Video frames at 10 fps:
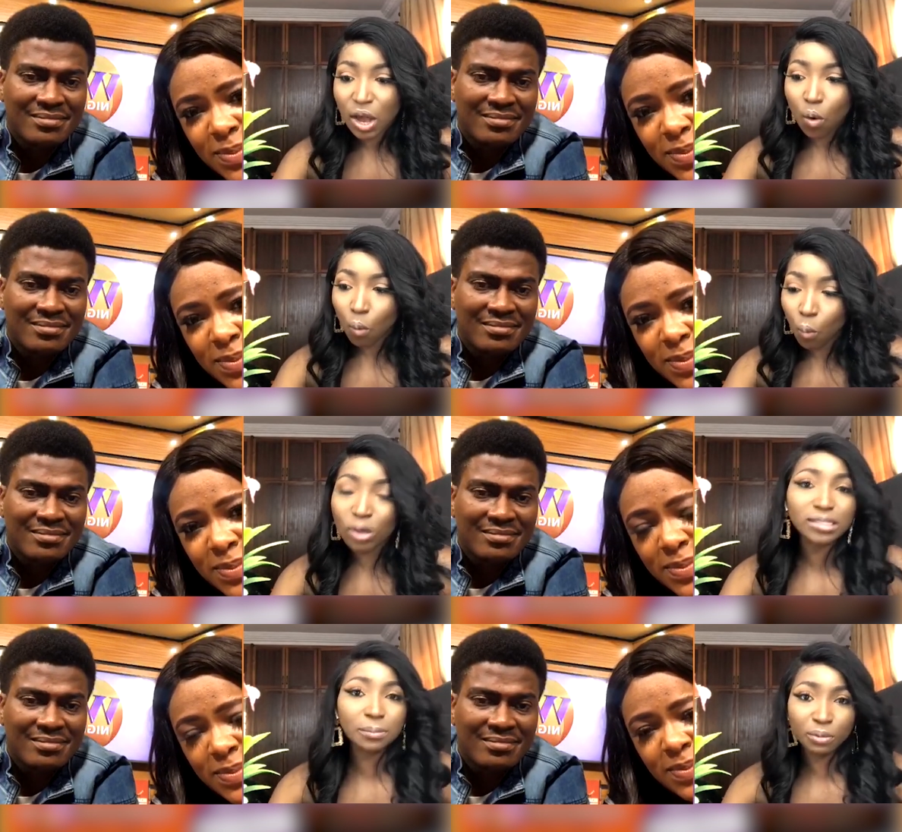Speaker 1: was
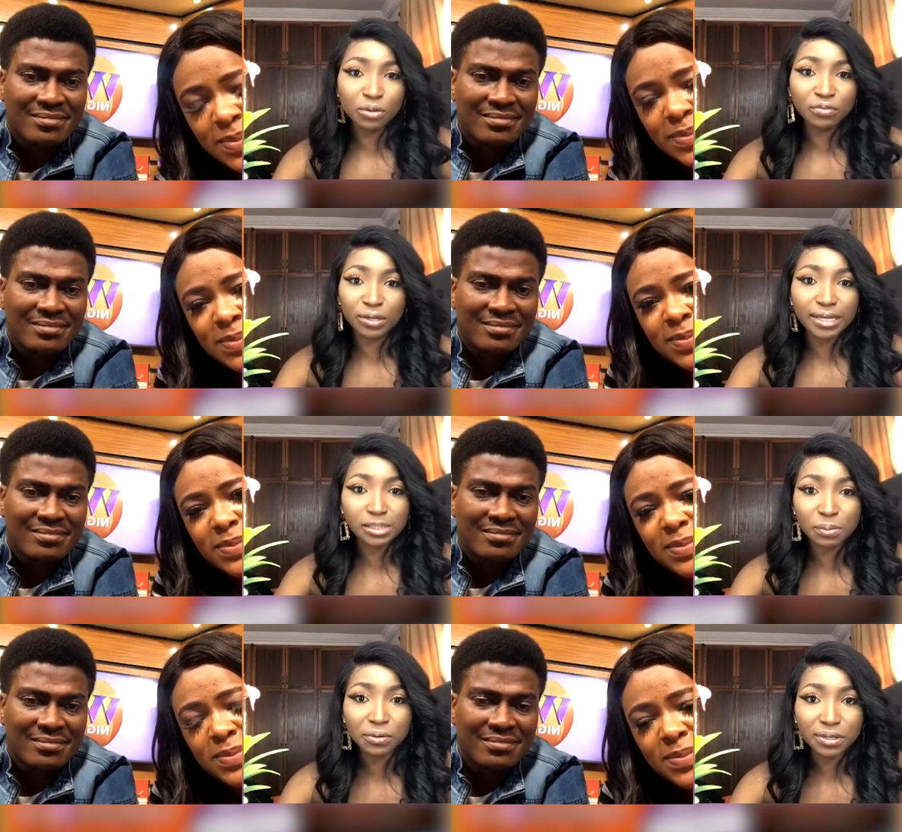a beautiful
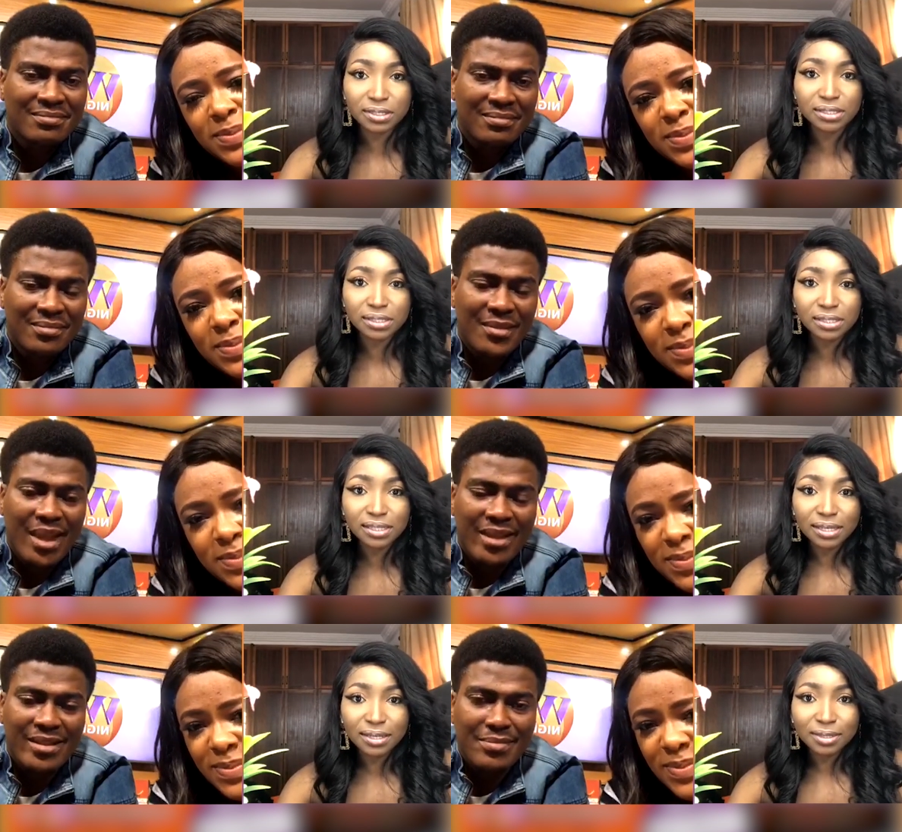experience. I
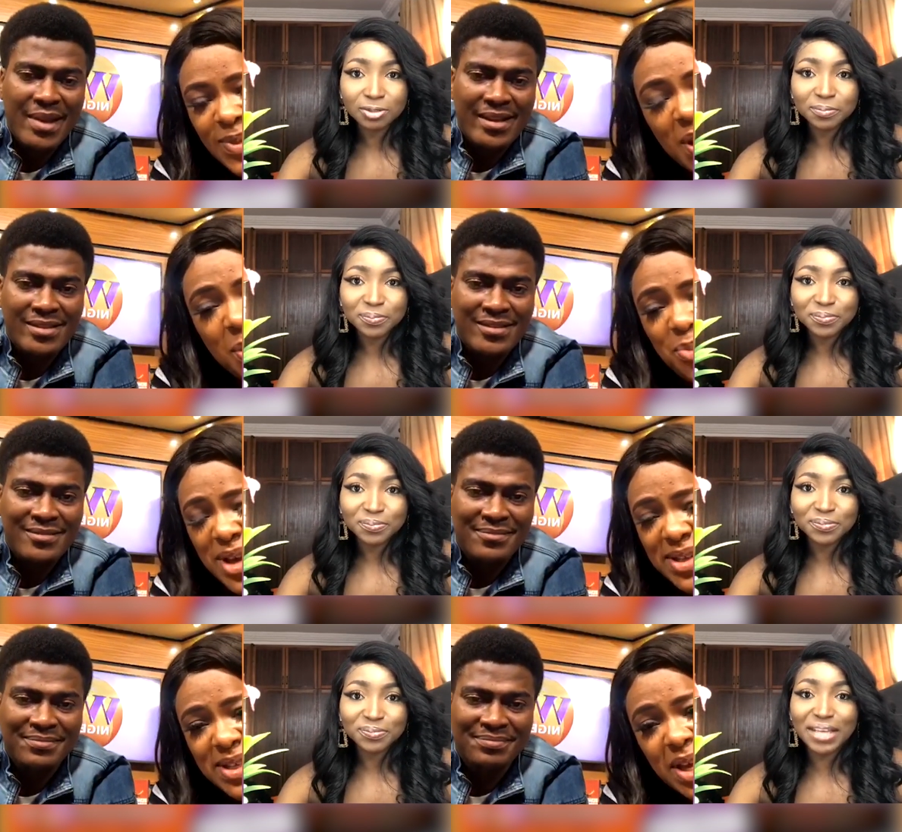can imagine.
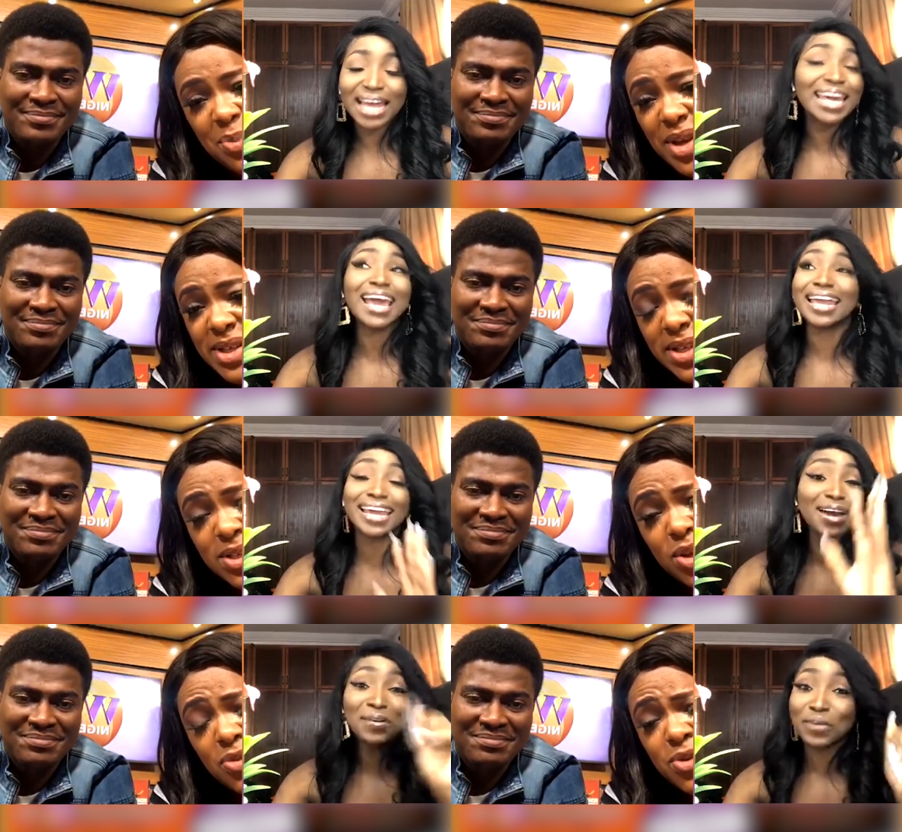Amazing. Yeah, amazing, and I and I
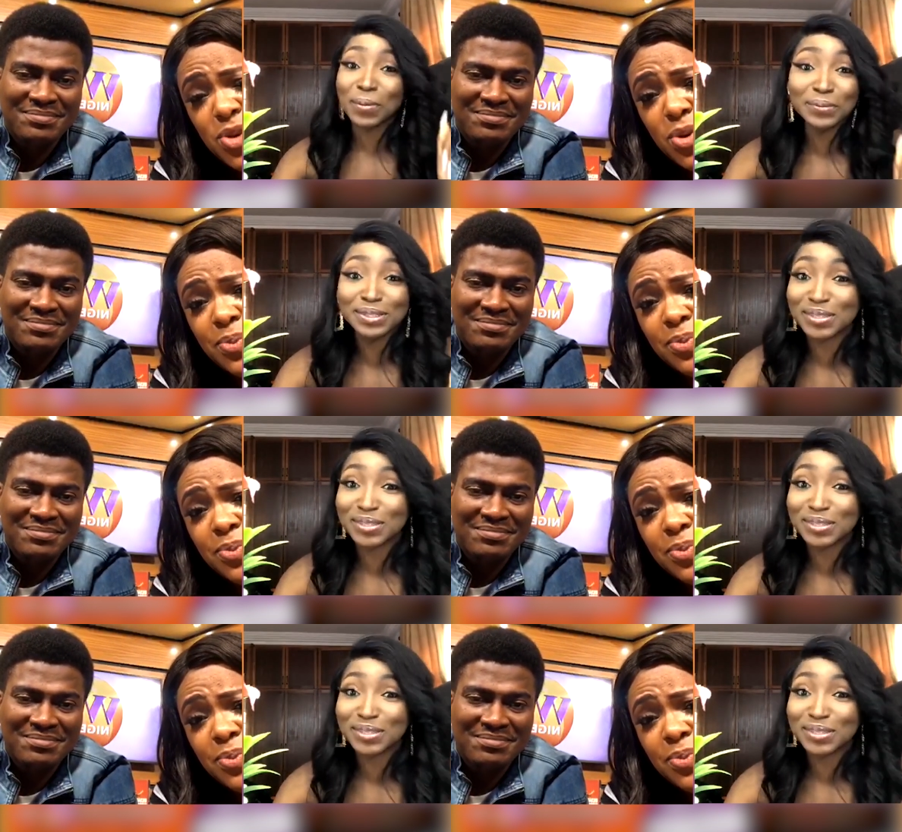can't wait for so people to